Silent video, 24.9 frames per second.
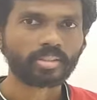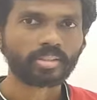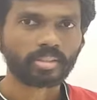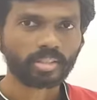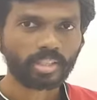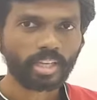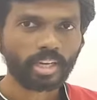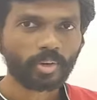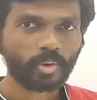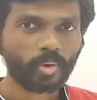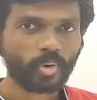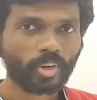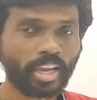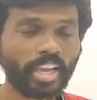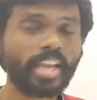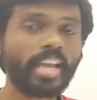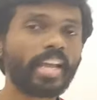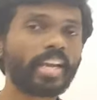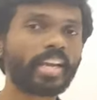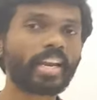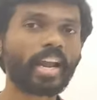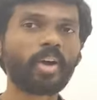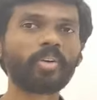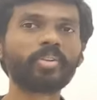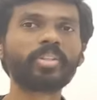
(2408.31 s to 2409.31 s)
Is that okay?
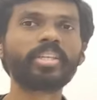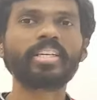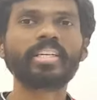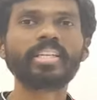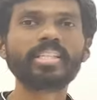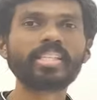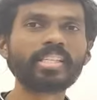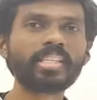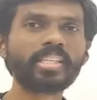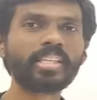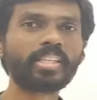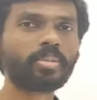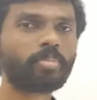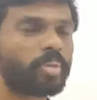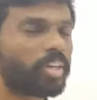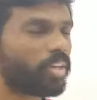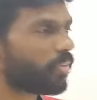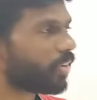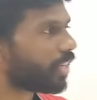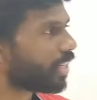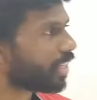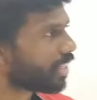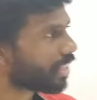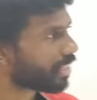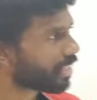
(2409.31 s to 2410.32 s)
Now the distance
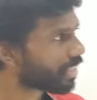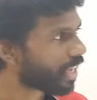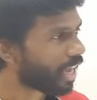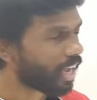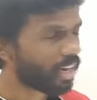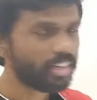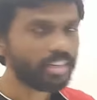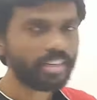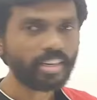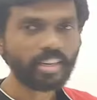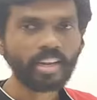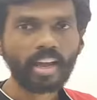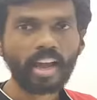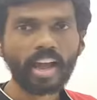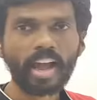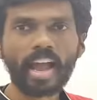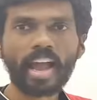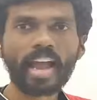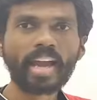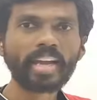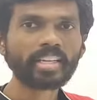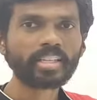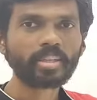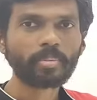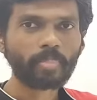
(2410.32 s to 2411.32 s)
between the sun
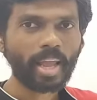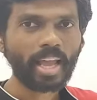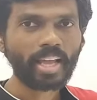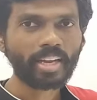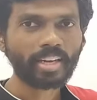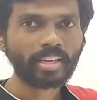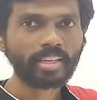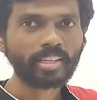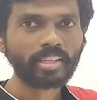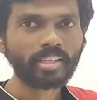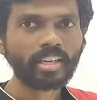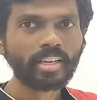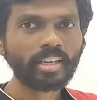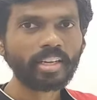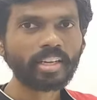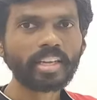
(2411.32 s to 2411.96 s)
and the planet